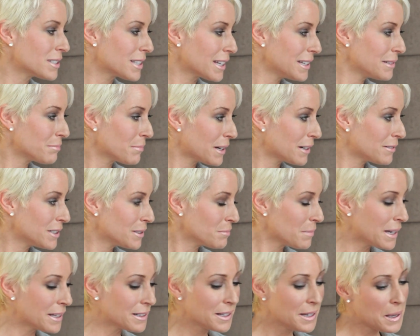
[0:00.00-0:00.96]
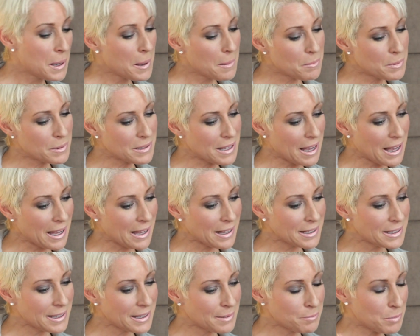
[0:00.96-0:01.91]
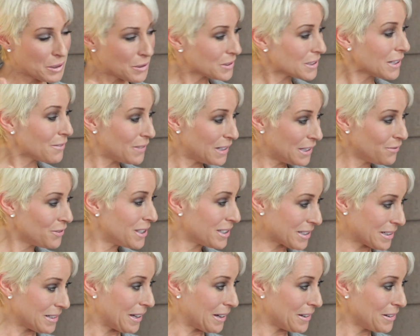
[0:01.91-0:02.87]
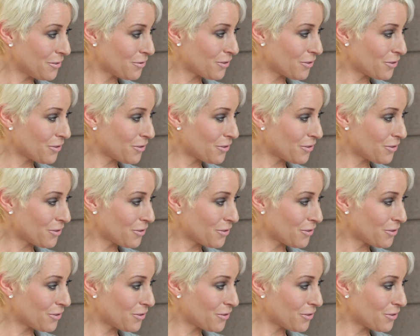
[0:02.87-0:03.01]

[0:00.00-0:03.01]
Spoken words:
date married men. But because I've lived this life,